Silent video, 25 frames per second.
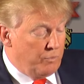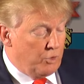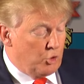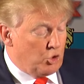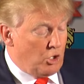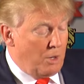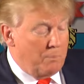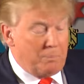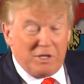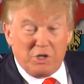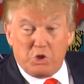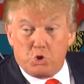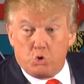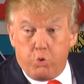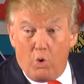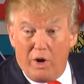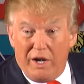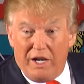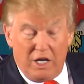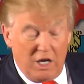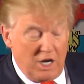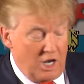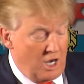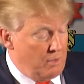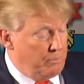Trump has
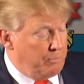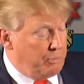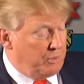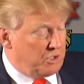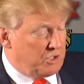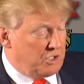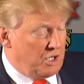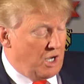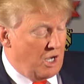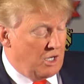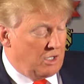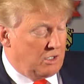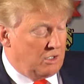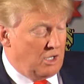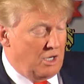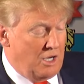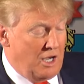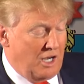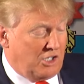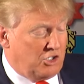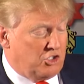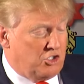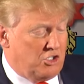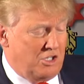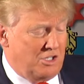29%. The
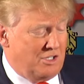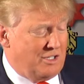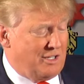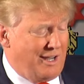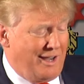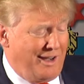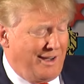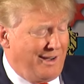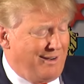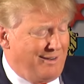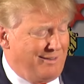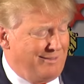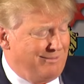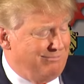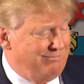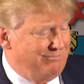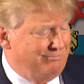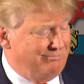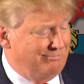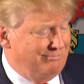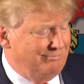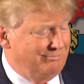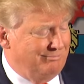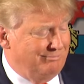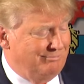next is like
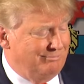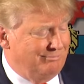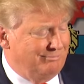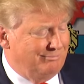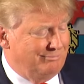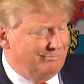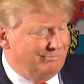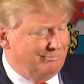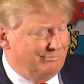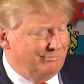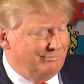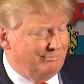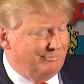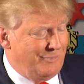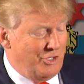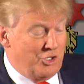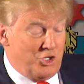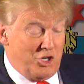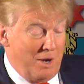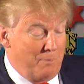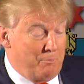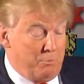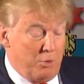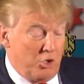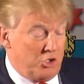
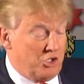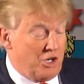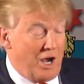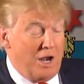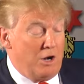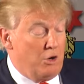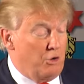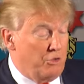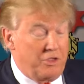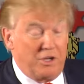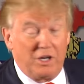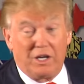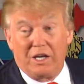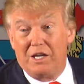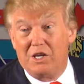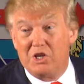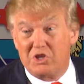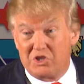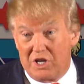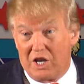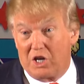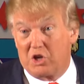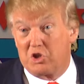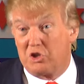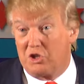Jeb Bush. I don't think he
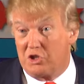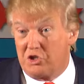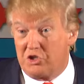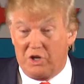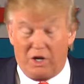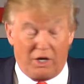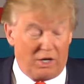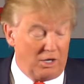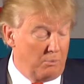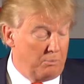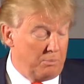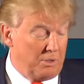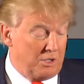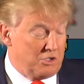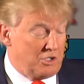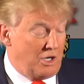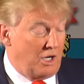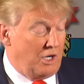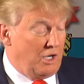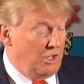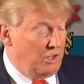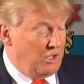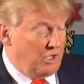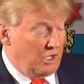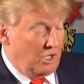is actually second best. I
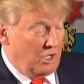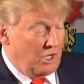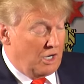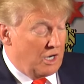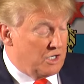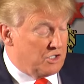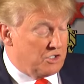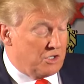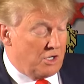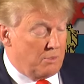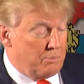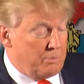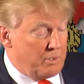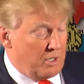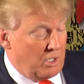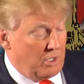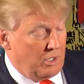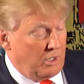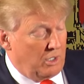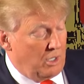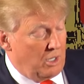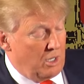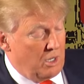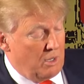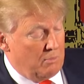can think of guys that are better
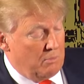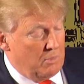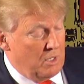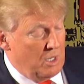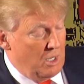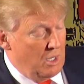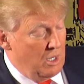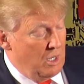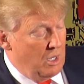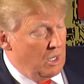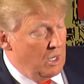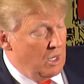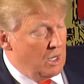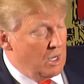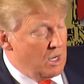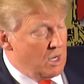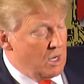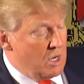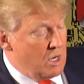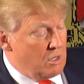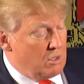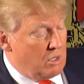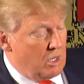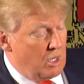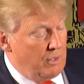than him.
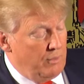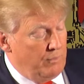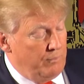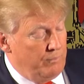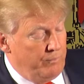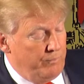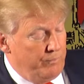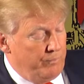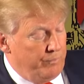Okay?